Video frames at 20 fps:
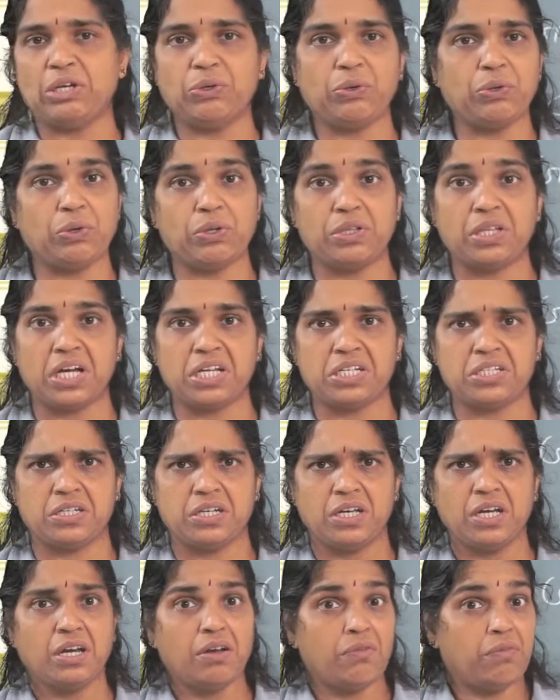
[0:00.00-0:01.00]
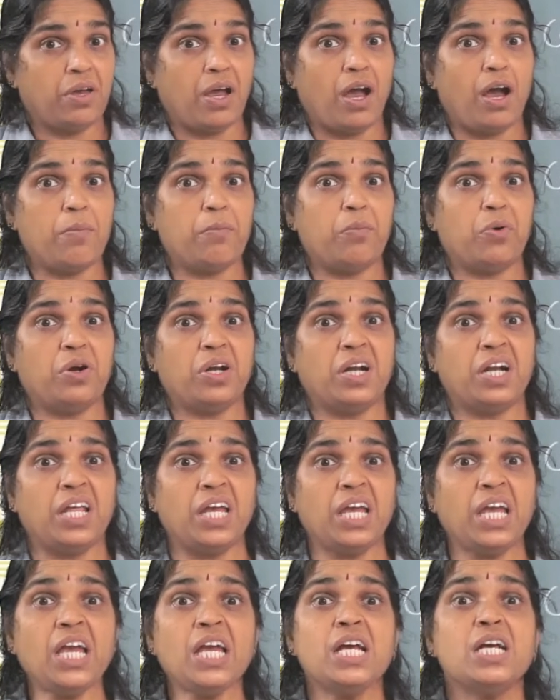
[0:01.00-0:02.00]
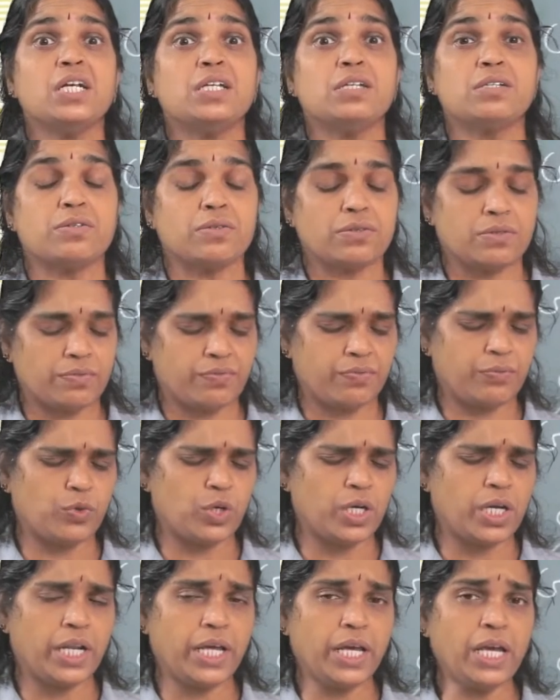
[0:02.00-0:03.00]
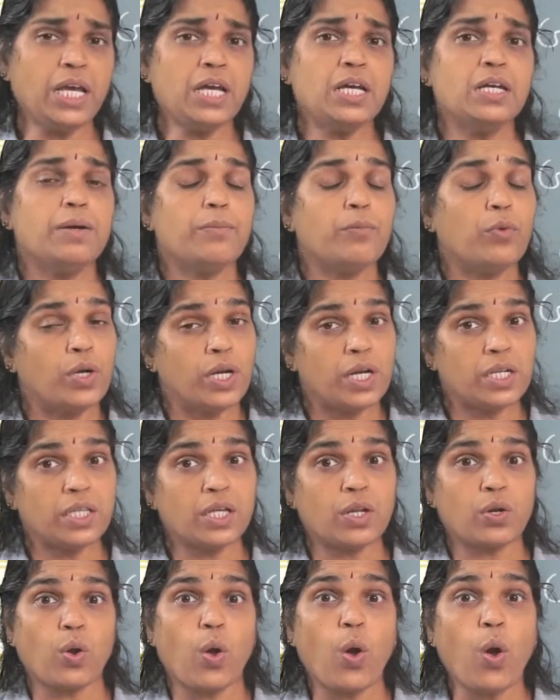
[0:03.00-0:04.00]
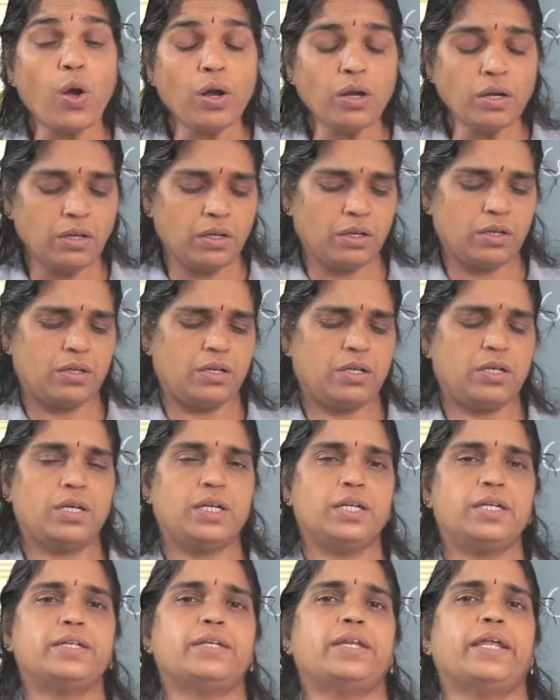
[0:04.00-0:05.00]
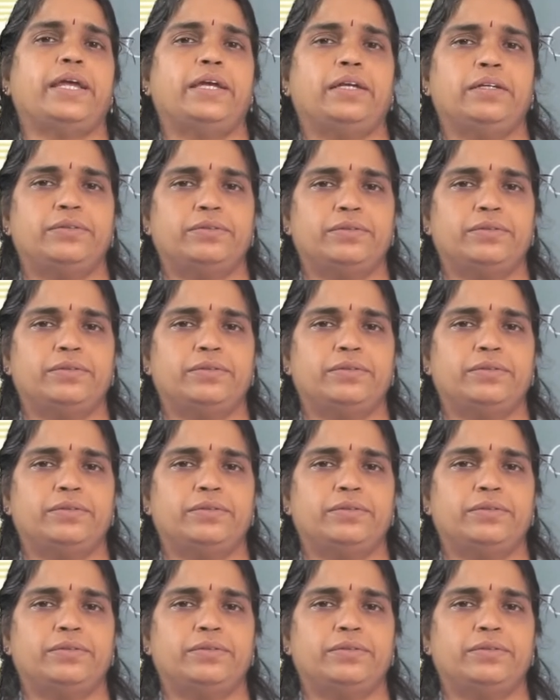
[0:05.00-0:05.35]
You know that we have boarded the wrong train.